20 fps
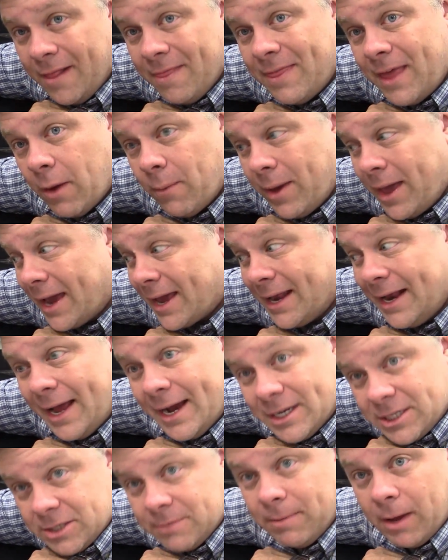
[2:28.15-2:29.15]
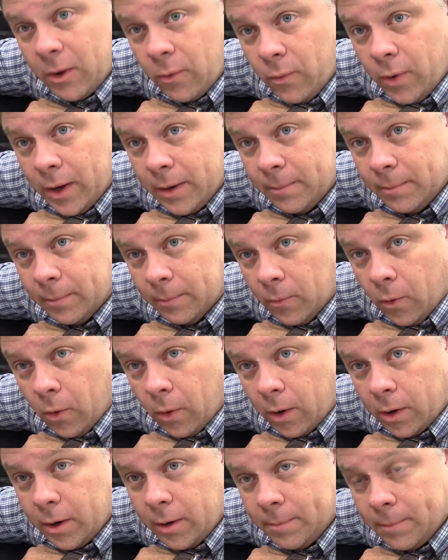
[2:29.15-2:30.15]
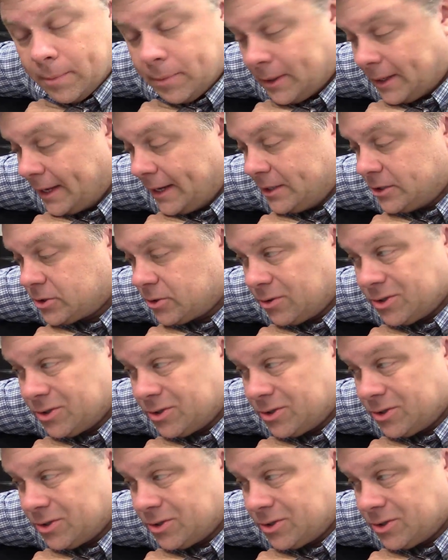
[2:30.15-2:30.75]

That way I can estimate one more place,